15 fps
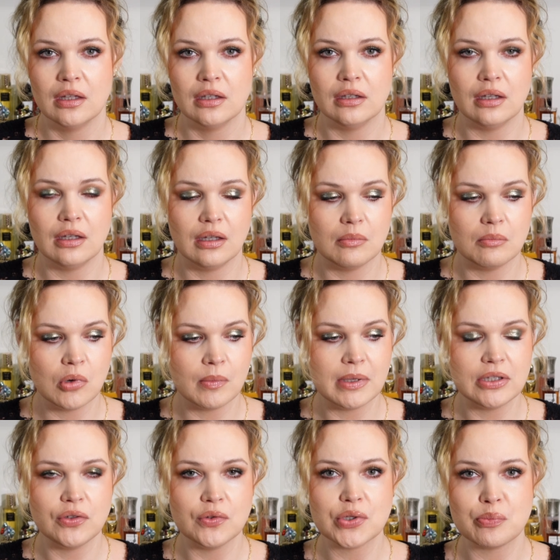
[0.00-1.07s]
The
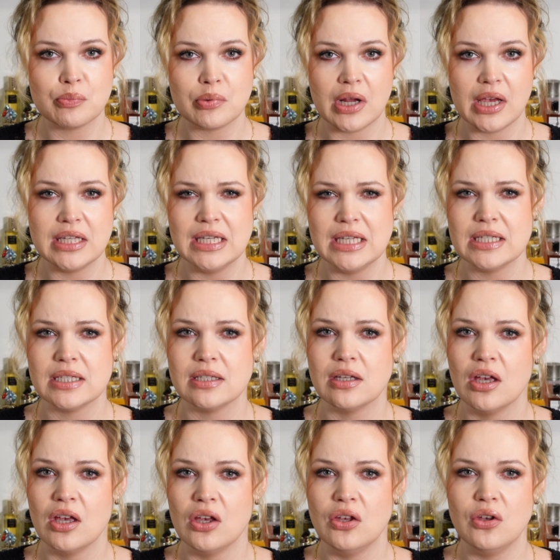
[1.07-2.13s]
moment you spray this,
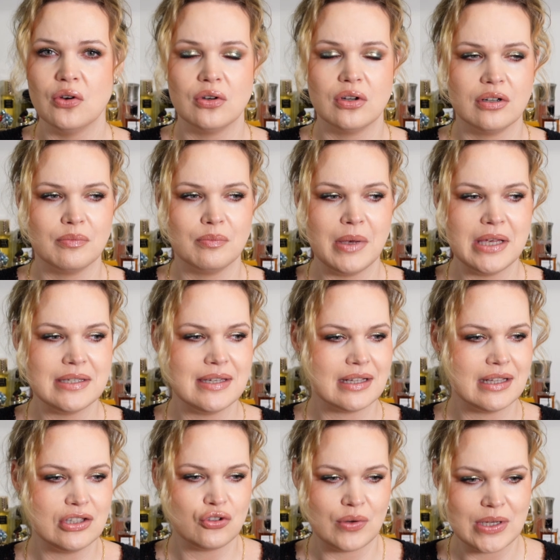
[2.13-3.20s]
you're
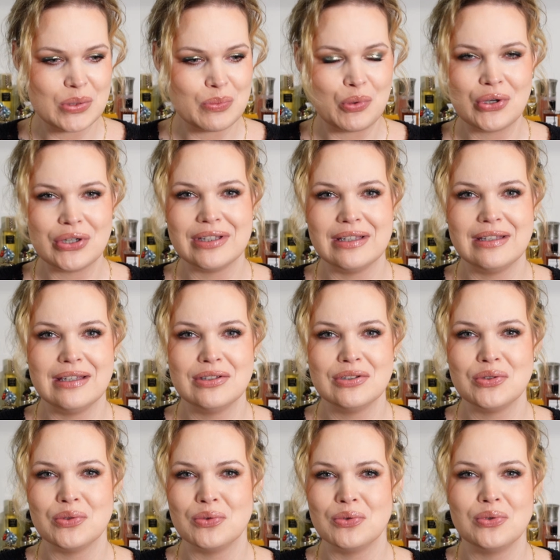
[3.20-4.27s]
basically transported
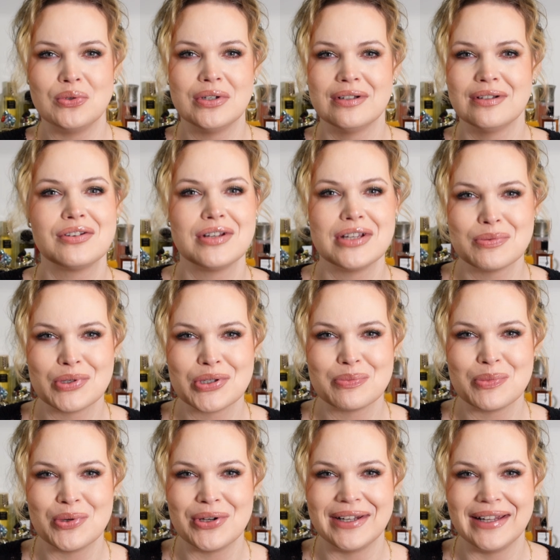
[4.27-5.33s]
into Christmas
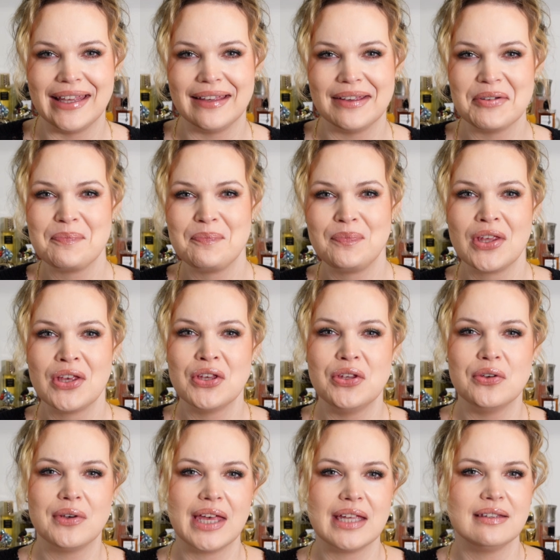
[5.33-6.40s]
morning.
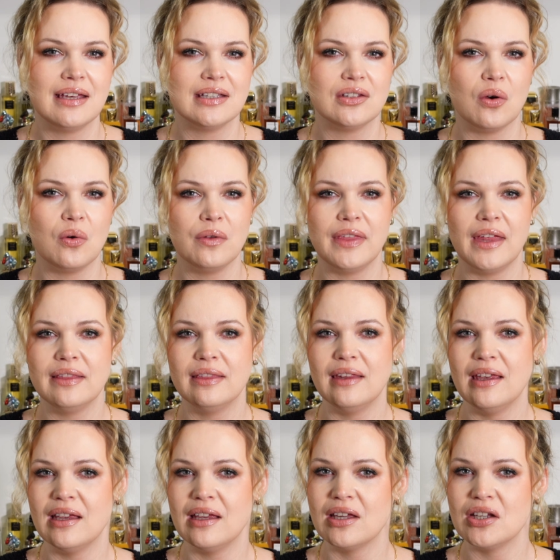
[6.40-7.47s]
You get that
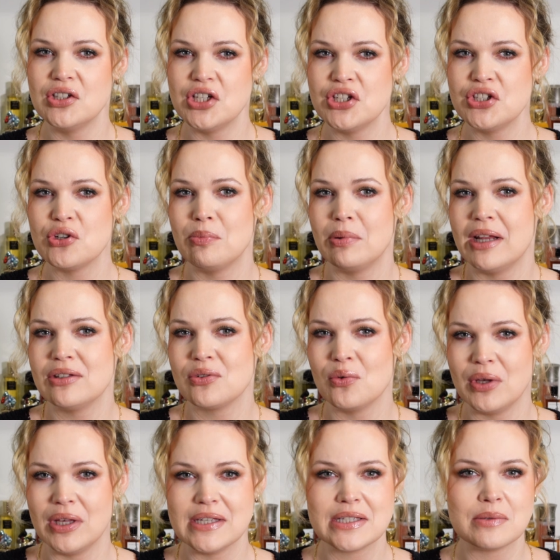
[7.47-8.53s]
authentic gingerbread
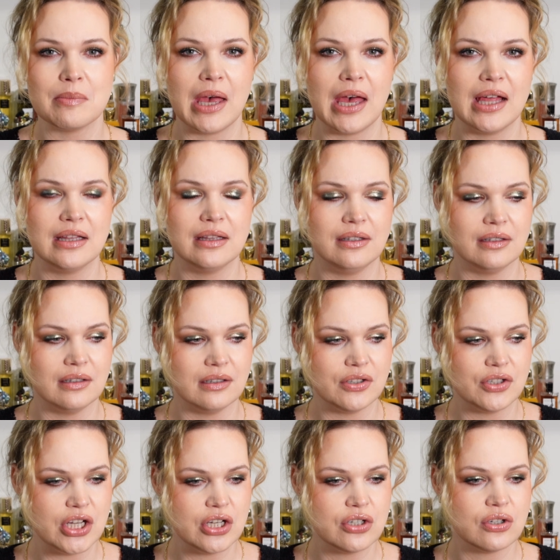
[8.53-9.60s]
cookie smell, the
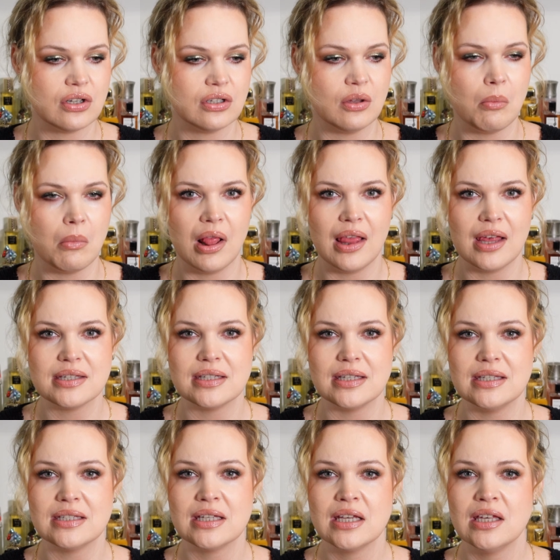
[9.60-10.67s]
ginger, the
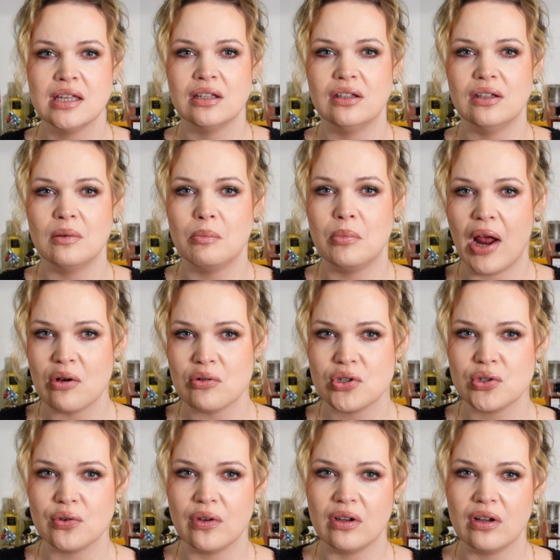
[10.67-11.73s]
molasses, the brown
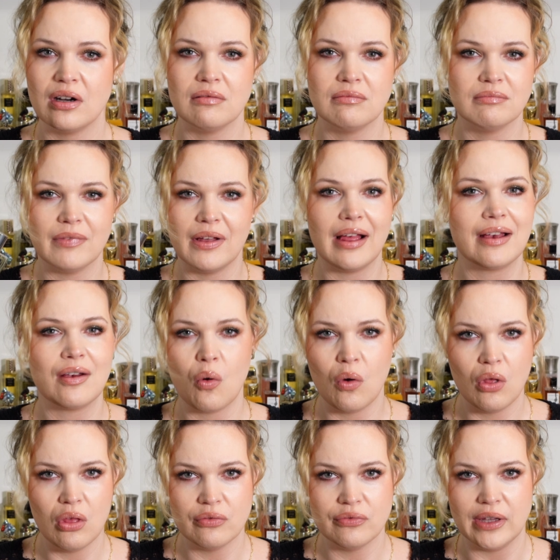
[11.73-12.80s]
sugar, like
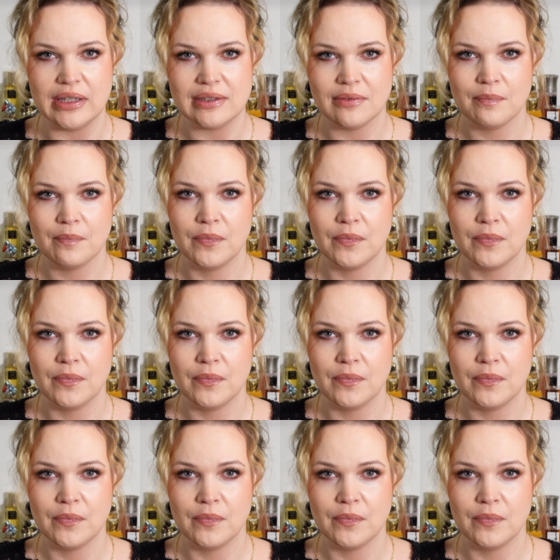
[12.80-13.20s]
all of it.